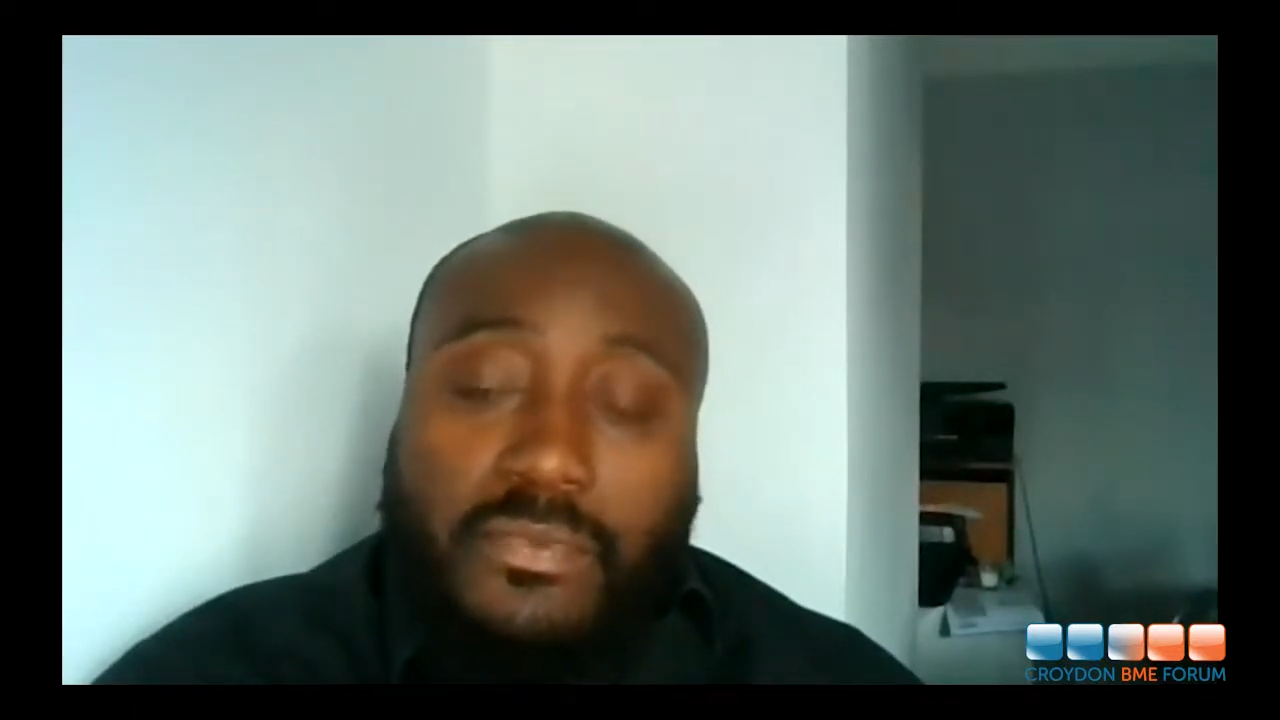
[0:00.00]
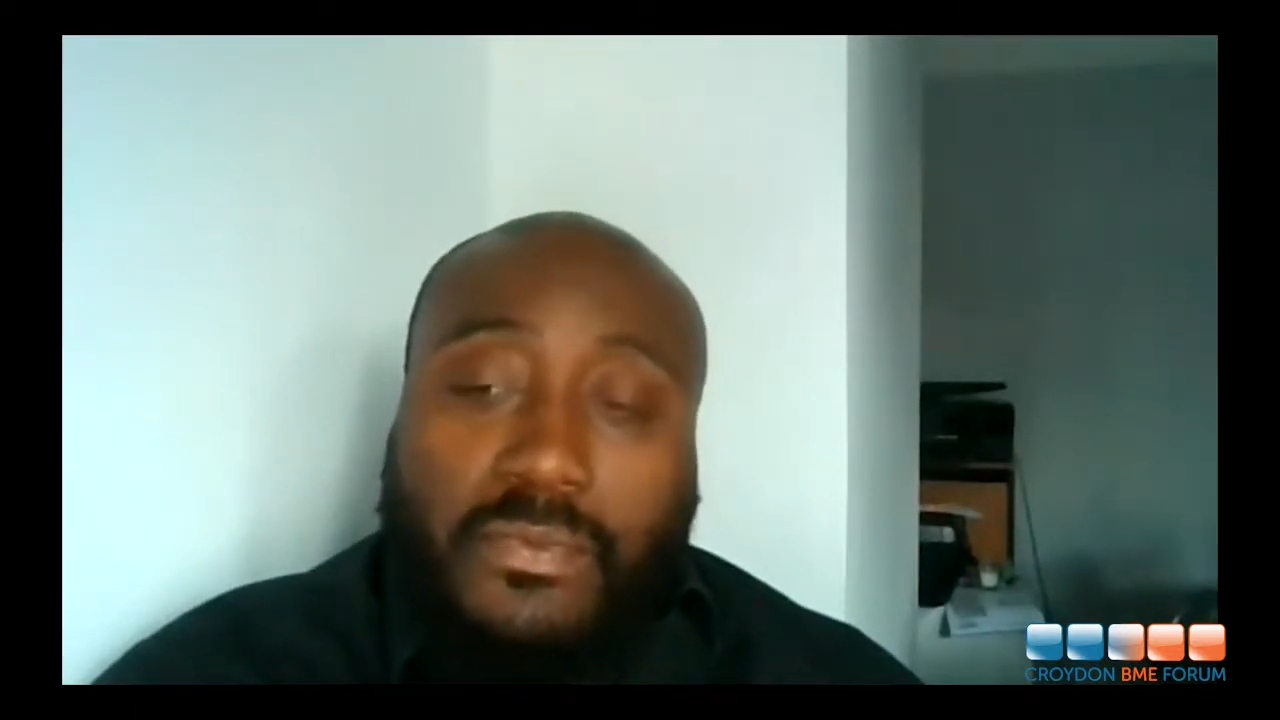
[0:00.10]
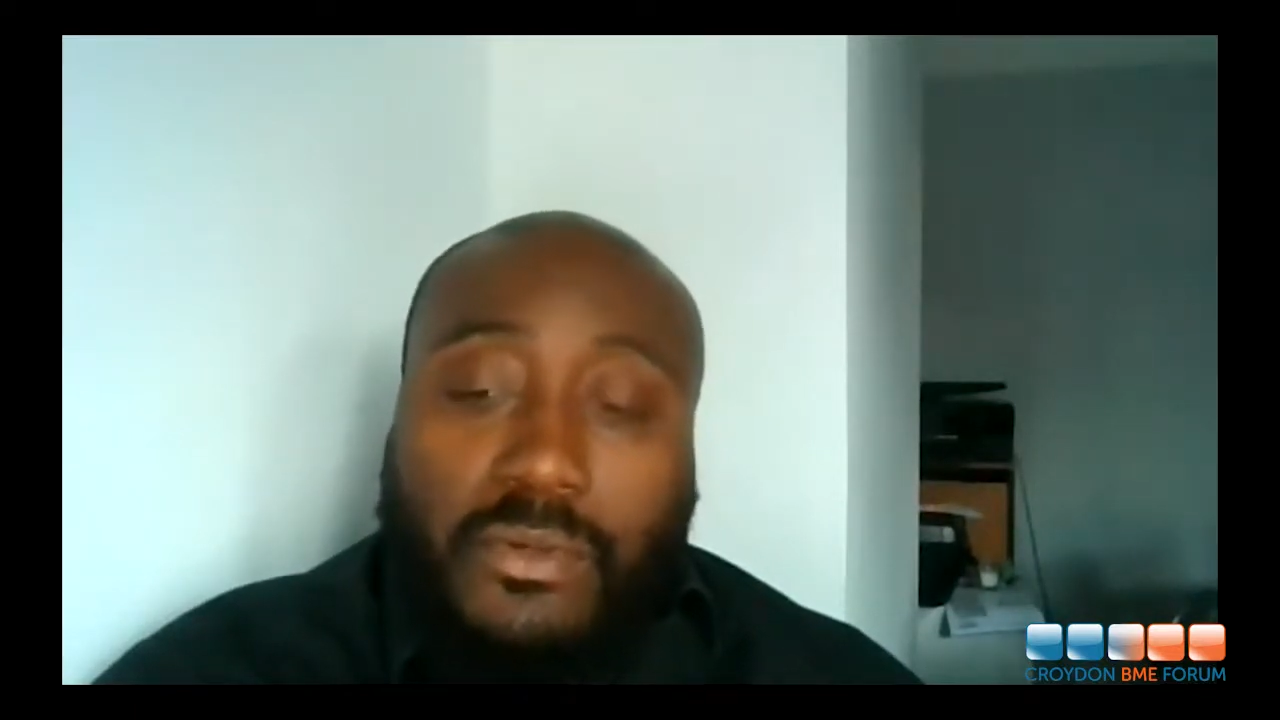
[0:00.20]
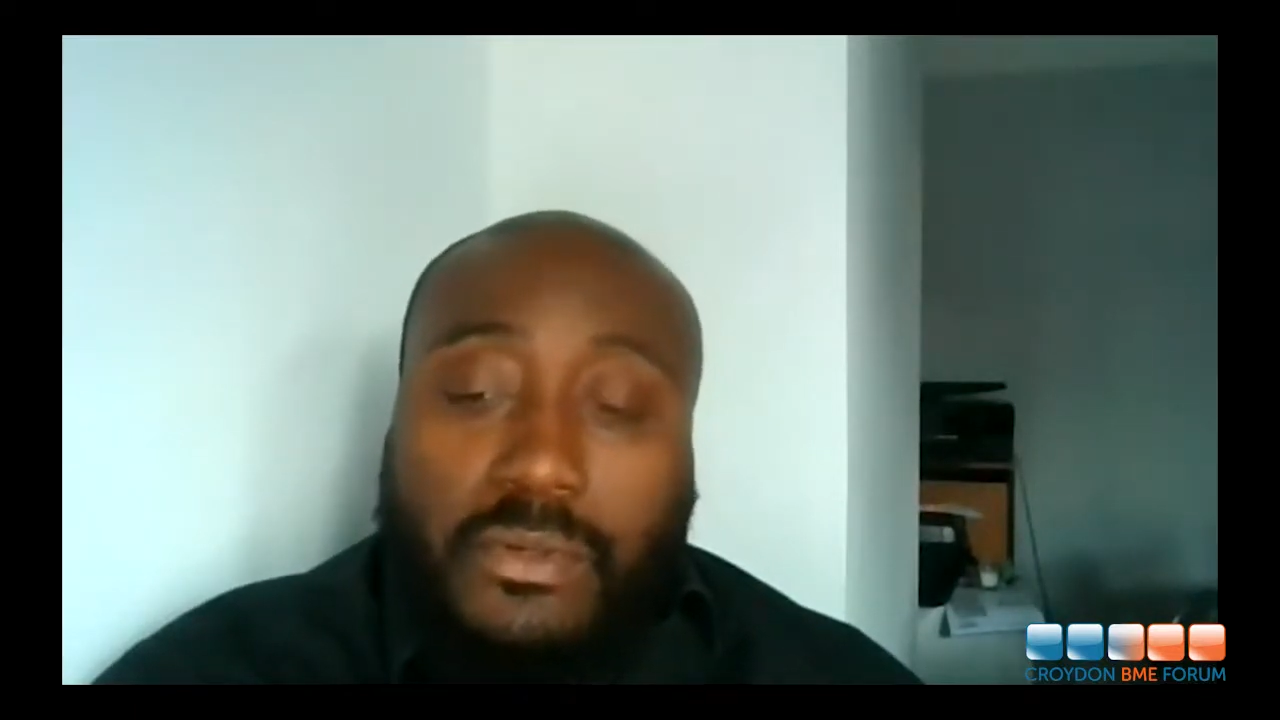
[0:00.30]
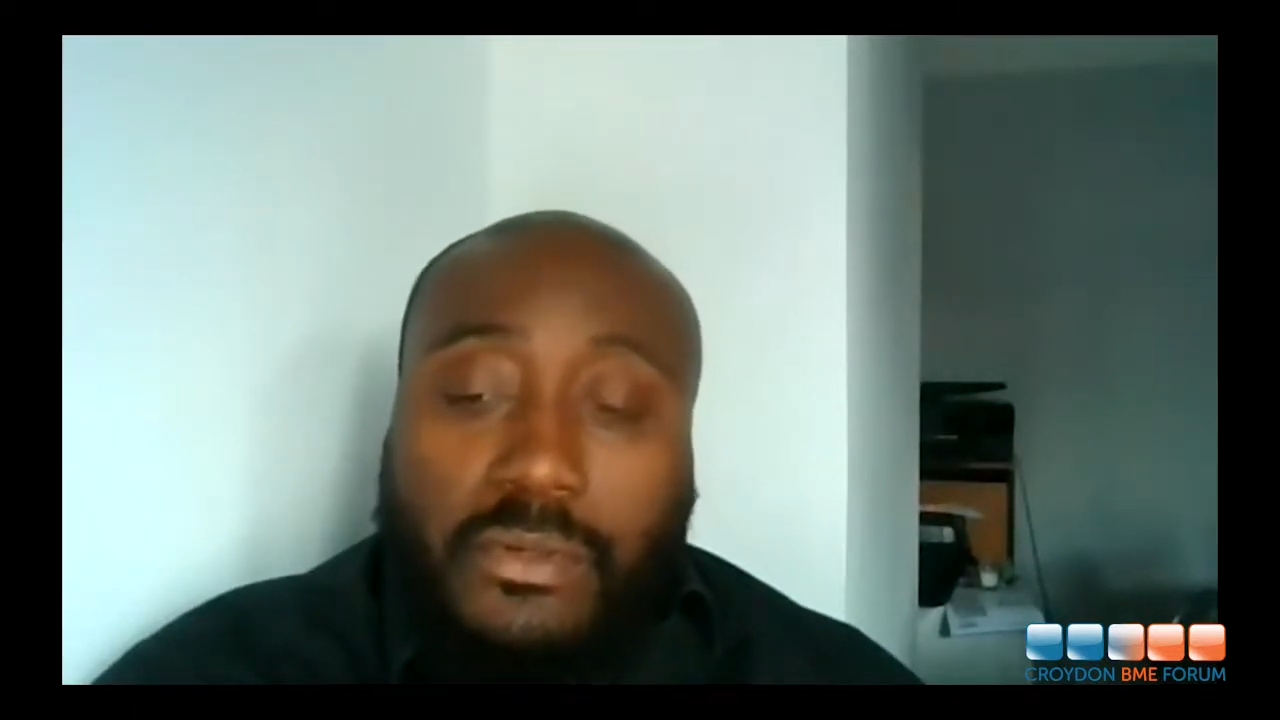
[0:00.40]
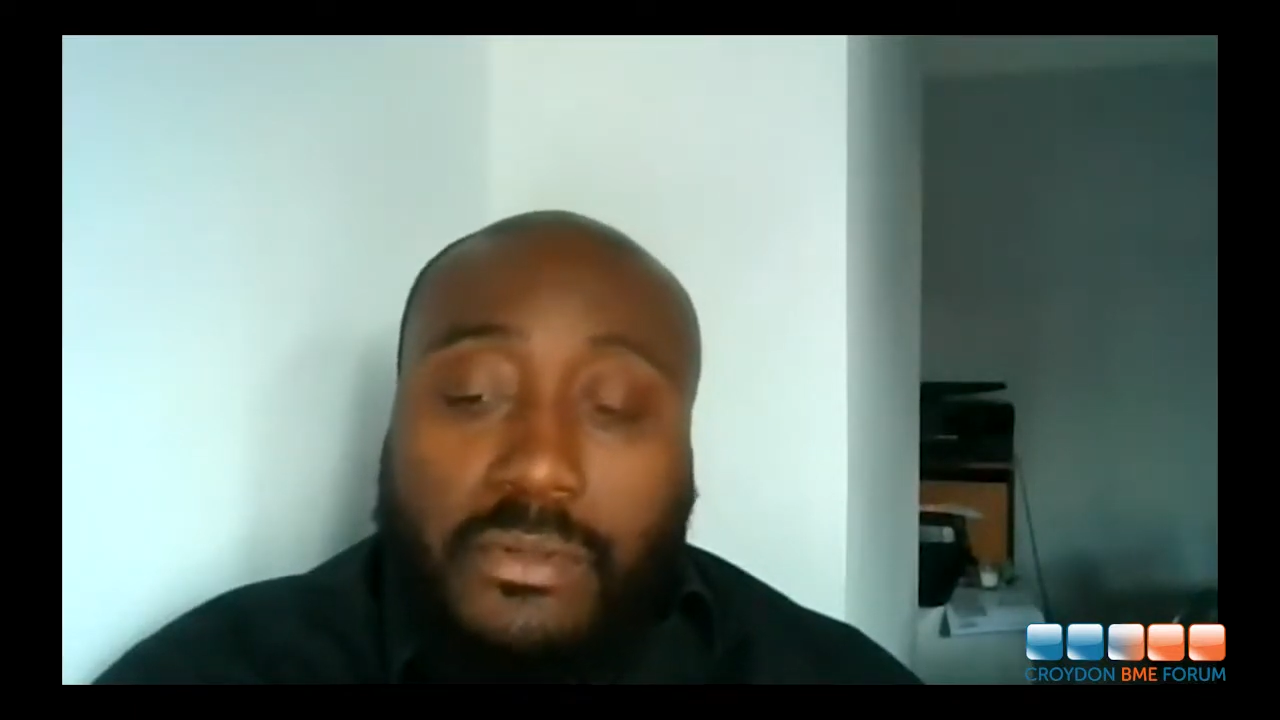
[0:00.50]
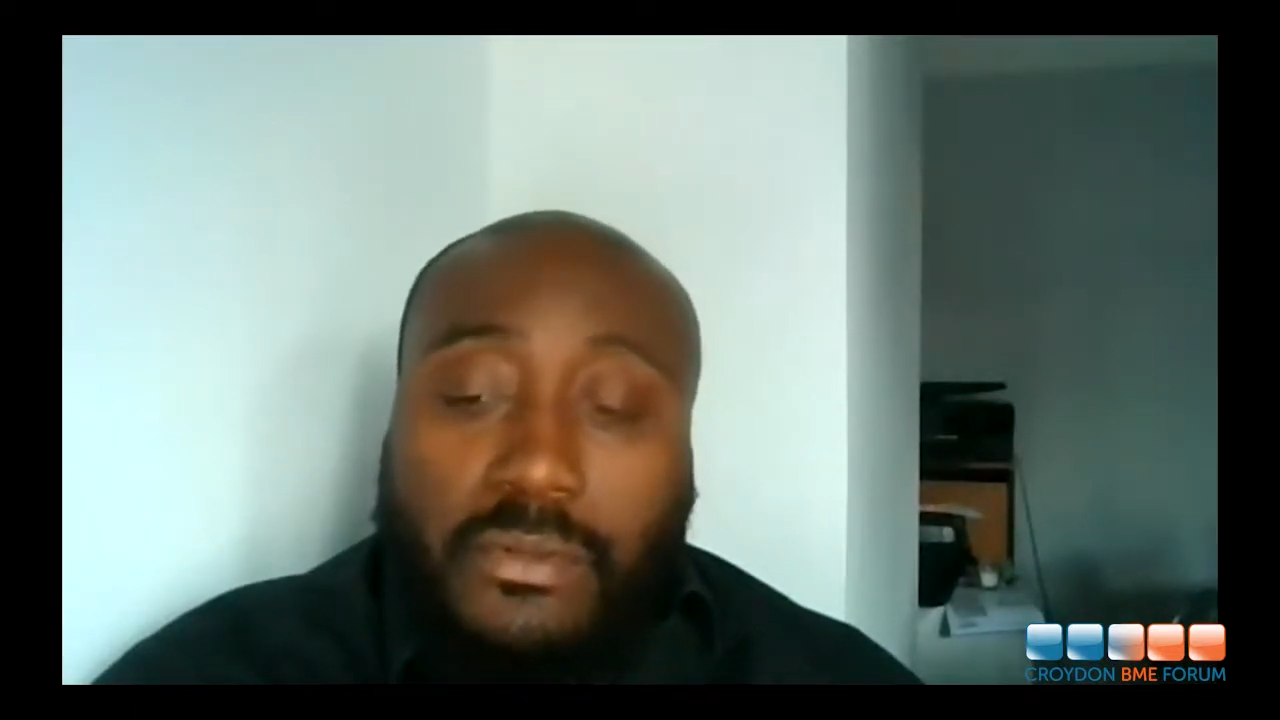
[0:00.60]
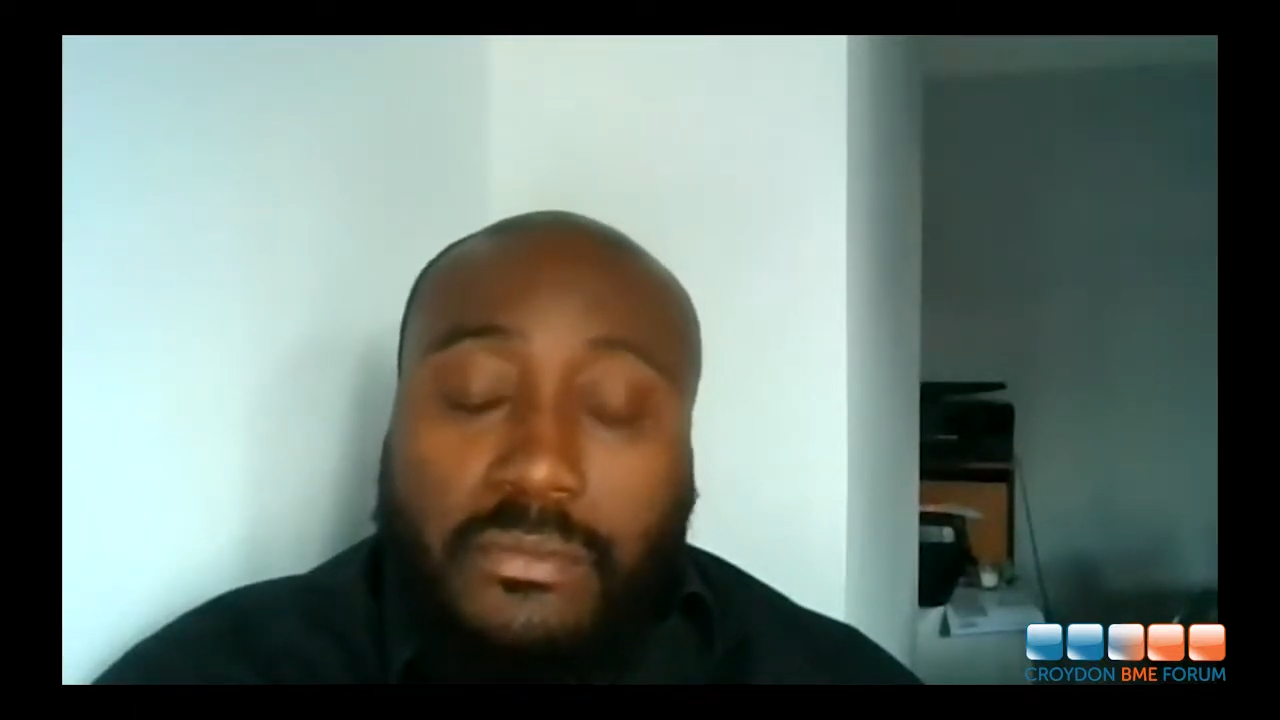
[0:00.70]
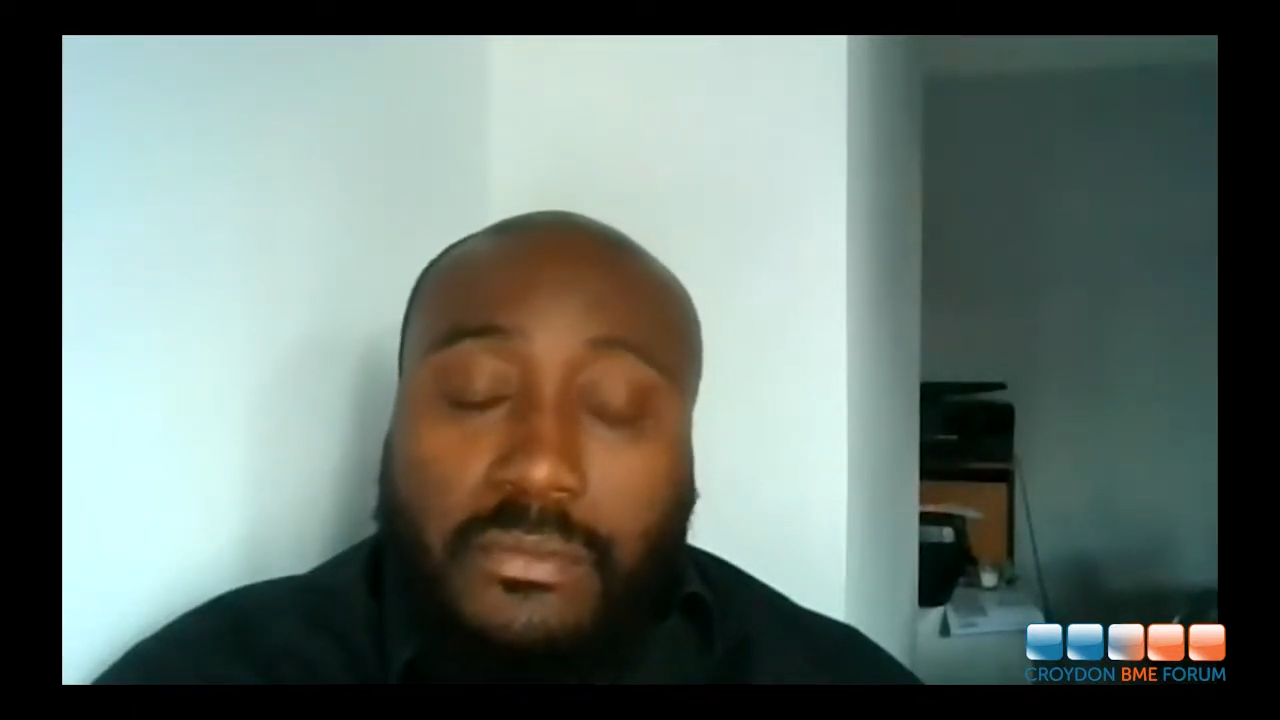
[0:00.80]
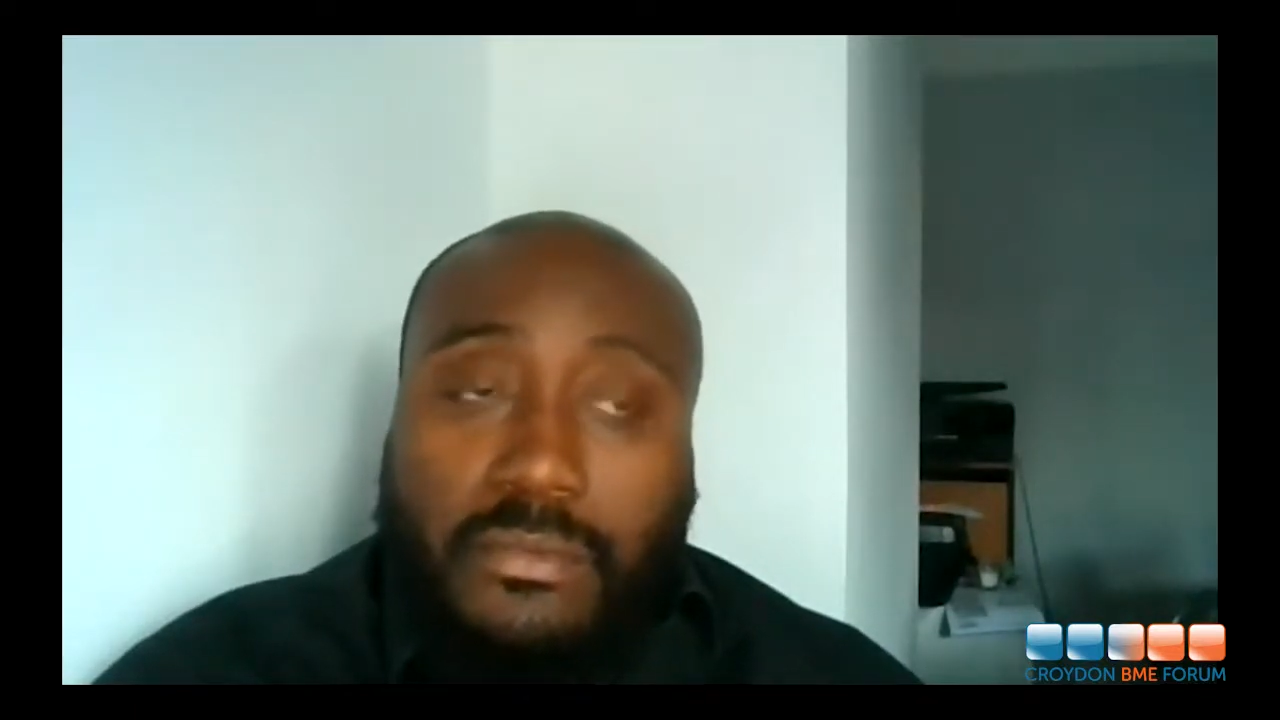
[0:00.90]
for